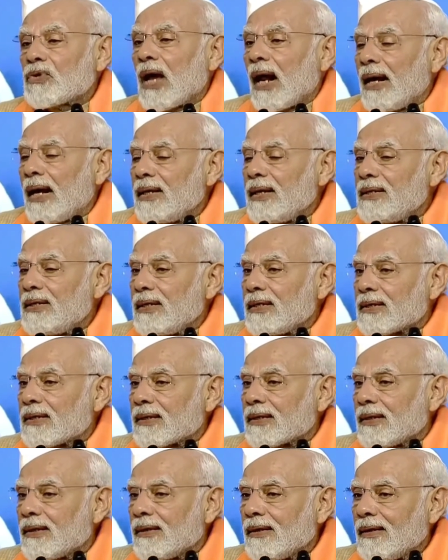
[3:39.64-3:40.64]
challenges,
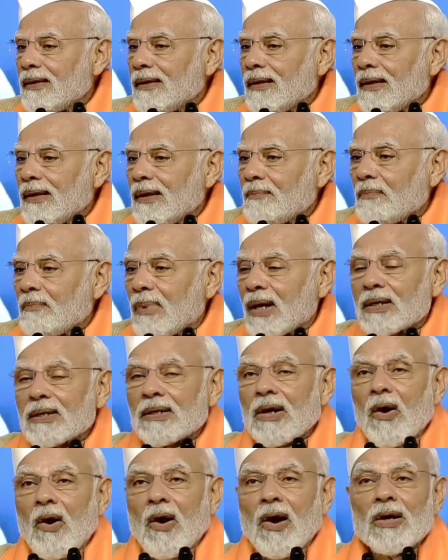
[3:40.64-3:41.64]
but
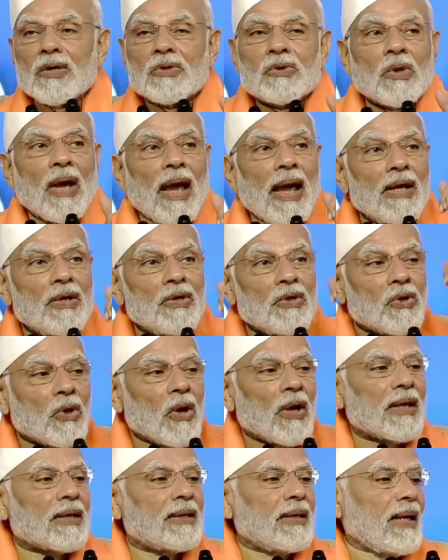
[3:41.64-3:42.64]
also
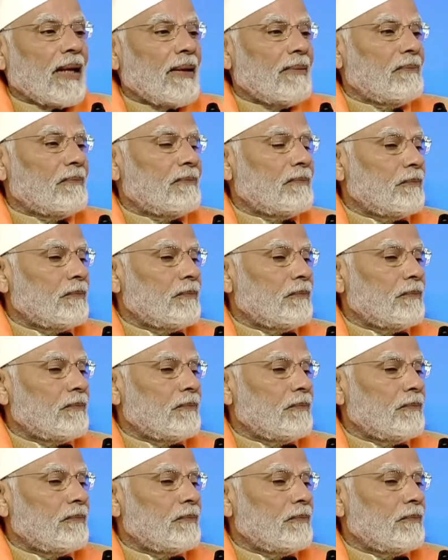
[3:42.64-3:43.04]
enjoy them.